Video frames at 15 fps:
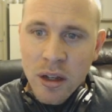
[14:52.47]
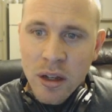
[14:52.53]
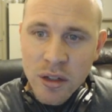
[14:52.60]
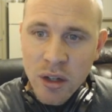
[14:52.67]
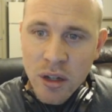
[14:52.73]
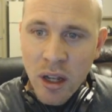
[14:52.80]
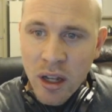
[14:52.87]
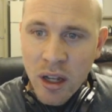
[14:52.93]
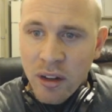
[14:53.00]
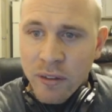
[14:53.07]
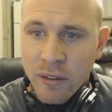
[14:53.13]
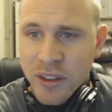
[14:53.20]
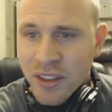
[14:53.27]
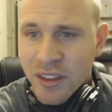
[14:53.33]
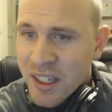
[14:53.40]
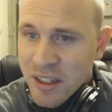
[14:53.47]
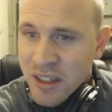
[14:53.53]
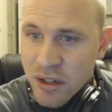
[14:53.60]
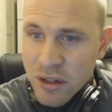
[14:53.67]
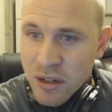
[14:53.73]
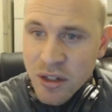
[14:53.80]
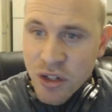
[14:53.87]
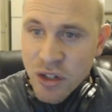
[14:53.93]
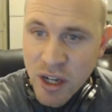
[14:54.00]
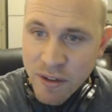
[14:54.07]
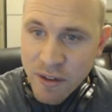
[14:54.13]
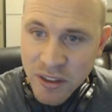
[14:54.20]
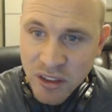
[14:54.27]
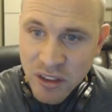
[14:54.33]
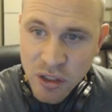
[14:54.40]
level 6
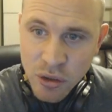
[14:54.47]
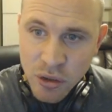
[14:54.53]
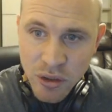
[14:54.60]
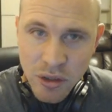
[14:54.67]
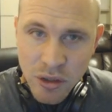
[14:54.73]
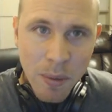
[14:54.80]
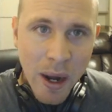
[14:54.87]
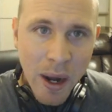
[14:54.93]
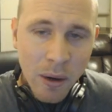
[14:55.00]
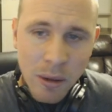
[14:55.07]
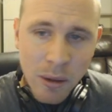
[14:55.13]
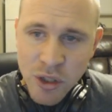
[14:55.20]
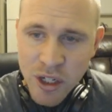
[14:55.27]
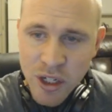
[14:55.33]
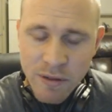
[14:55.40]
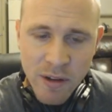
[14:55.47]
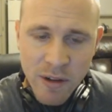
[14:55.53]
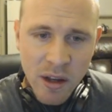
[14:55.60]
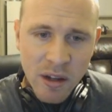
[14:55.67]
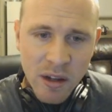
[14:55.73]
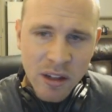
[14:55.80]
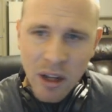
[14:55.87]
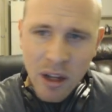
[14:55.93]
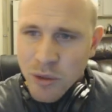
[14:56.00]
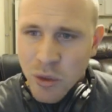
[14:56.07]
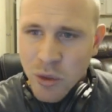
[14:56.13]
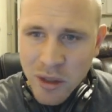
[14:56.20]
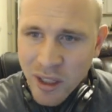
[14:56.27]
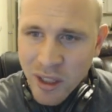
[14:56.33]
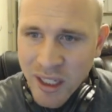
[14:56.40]
Shiva sigils to power up Shiva. It comes
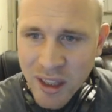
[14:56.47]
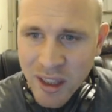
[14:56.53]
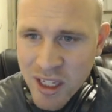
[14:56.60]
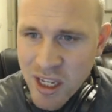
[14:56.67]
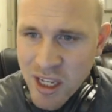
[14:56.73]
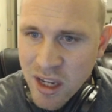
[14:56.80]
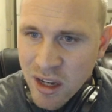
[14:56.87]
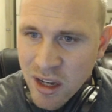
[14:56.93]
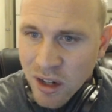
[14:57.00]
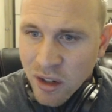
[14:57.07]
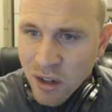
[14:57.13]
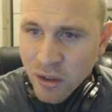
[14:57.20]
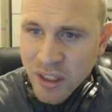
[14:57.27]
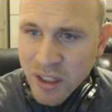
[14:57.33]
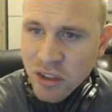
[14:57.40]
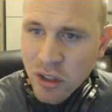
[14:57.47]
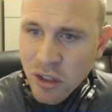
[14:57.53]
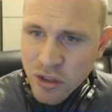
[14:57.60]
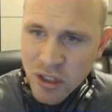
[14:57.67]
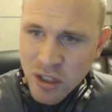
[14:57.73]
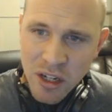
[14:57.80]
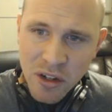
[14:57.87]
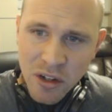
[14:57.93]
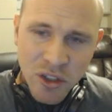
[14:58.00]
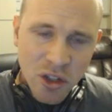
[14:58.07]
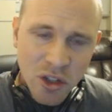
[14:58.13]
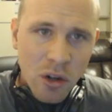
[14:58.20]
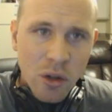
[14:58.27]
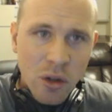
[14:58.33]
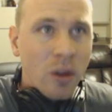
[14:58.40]
with like the research that you could
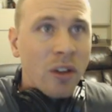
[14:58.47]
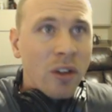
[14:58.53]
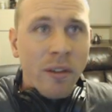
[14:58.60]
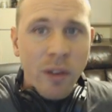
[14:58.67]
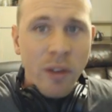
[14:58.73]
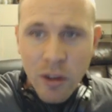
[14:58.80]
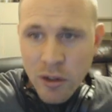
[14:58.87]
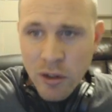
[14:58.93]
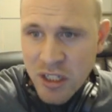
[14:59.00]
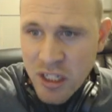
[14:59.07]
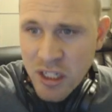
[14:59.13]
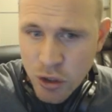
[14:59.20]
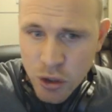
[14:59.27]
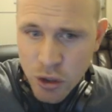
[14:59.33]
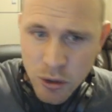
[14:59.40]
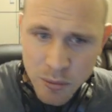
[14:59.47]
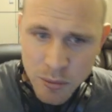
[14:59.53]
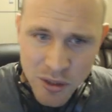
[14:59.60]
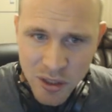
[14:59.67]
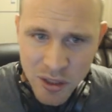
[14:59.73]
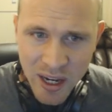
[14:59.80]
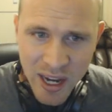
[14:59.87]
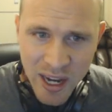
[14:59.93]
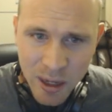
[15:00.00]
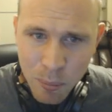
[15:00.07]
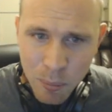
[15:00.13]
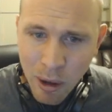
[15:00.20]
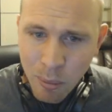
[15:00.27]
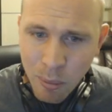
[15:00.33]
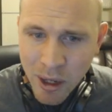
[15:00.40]
start doing the level 13 troops, and it
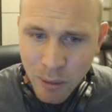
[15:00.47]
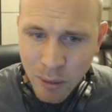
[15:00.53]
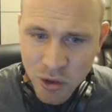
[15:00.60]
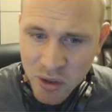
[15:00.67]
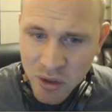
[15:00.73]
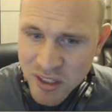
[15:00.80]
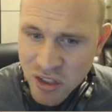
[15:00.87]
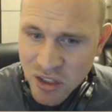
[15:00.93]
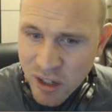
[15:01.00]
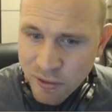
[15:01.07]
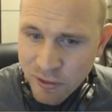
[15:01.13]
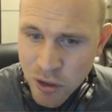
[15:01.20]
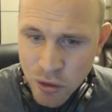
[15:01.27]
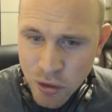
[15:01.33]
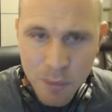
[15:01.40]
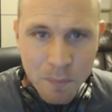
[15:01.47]
probably comes with this stuff too.